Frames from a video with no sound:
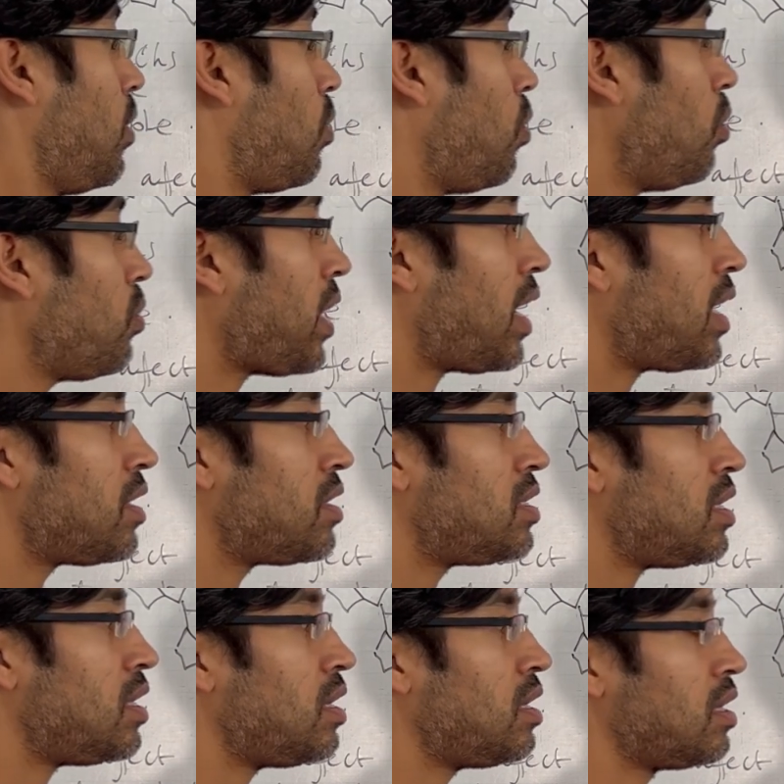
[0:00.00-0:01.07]
All that
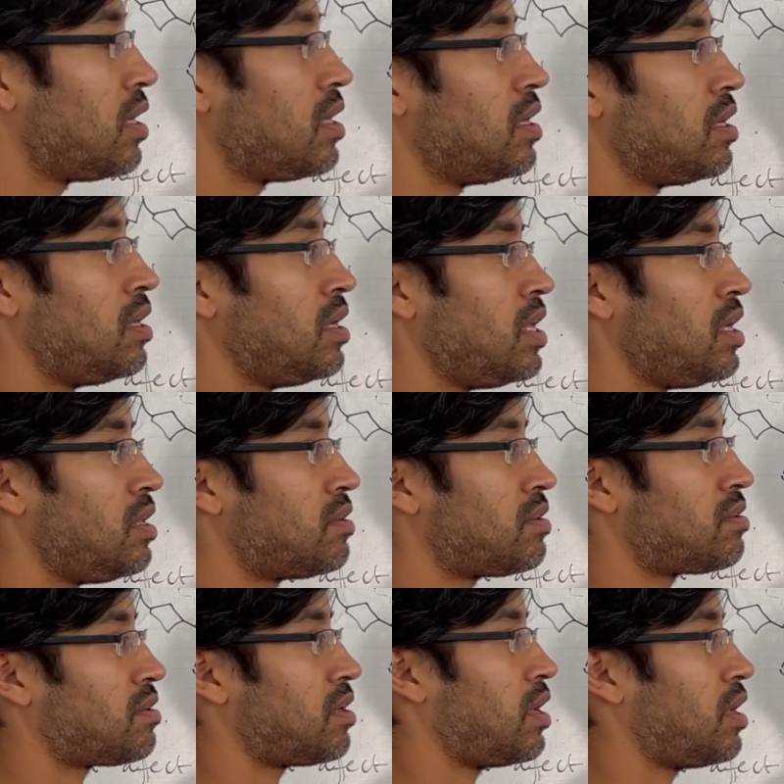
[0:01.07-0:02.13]
energy
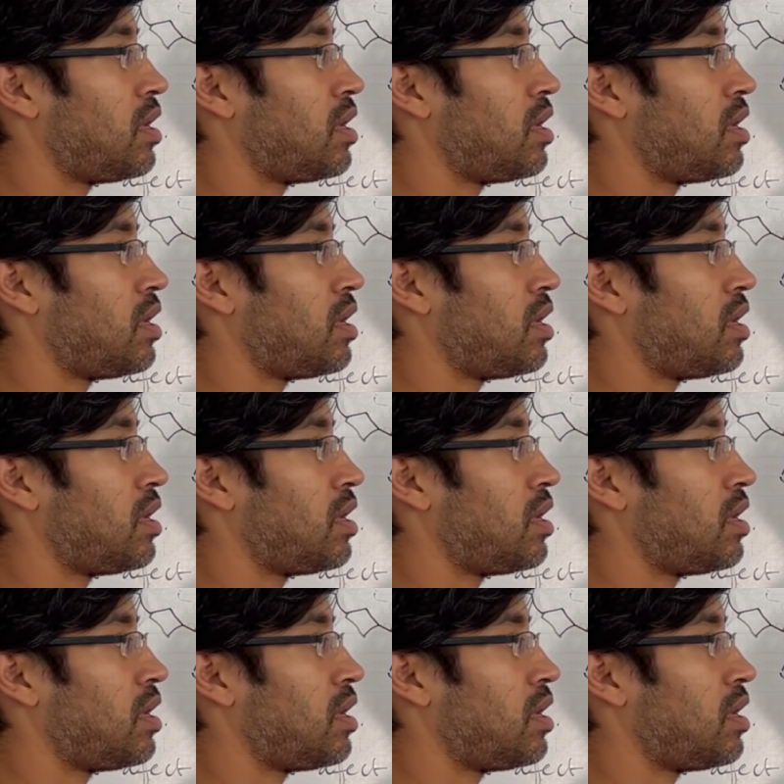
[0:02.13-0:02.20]
needs